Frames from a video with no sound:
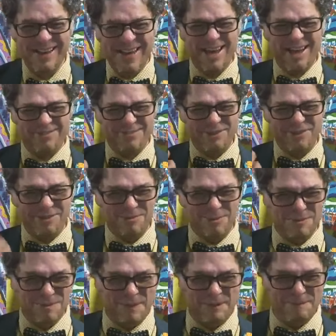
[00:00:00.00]
have
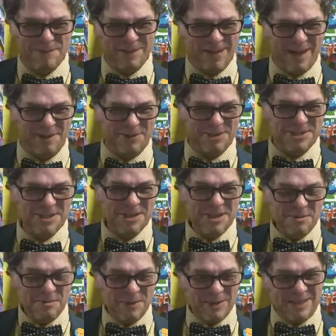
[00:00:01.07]
normal people hours.
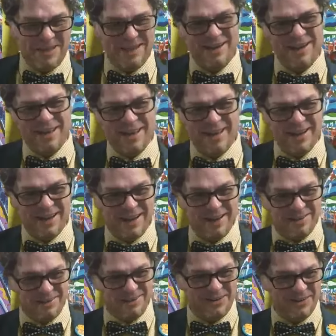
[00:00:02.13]
But then again, I
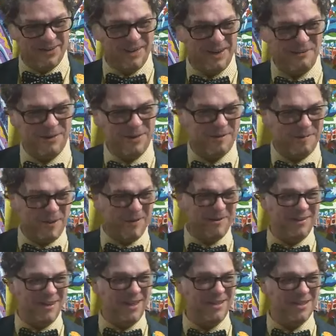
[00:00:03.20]
don't know. I work
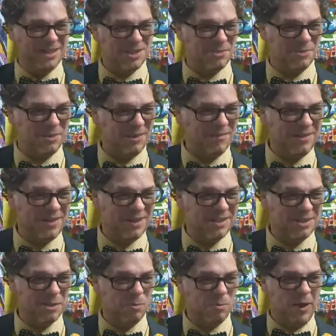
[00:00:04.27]
better like this where
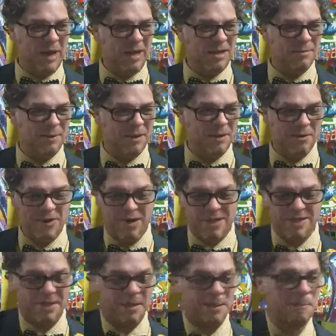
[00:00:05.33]
everything's so random and
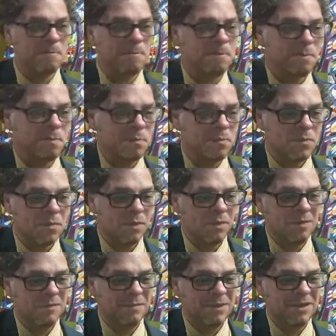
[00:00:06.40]
crazy.
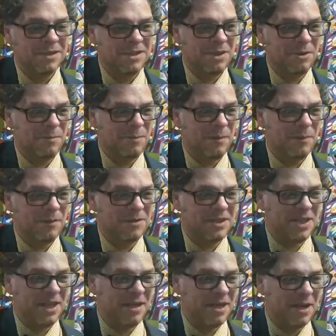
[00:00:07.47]
Let's see what people are
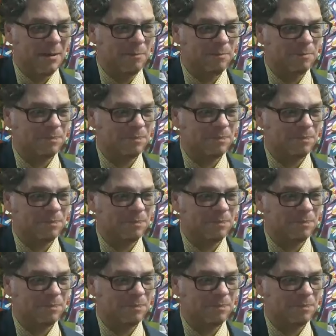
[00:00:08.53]
saying now.